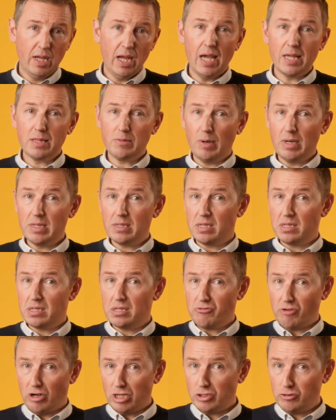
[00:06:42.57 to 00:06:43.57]
as well as the
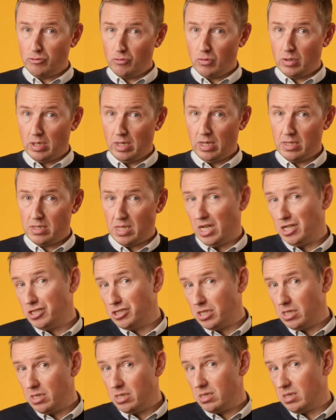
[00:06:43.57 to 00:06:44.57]
structural
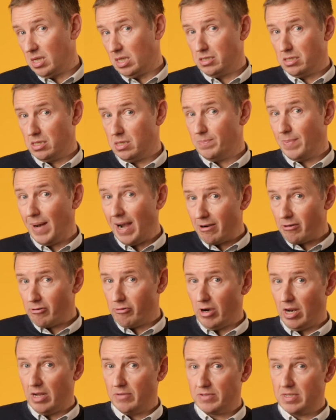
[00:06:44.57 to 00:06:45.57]
organisation such as
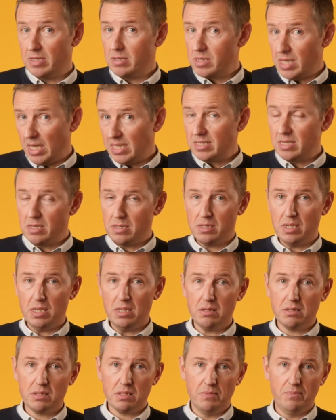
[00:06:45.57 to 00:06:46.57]
paragraphs and
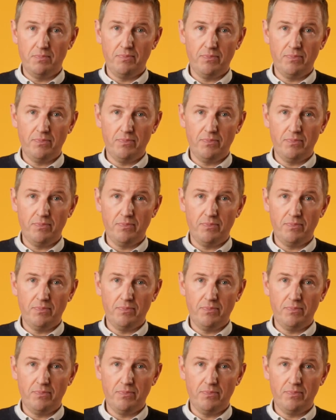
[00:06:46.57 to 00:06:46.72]
sentences.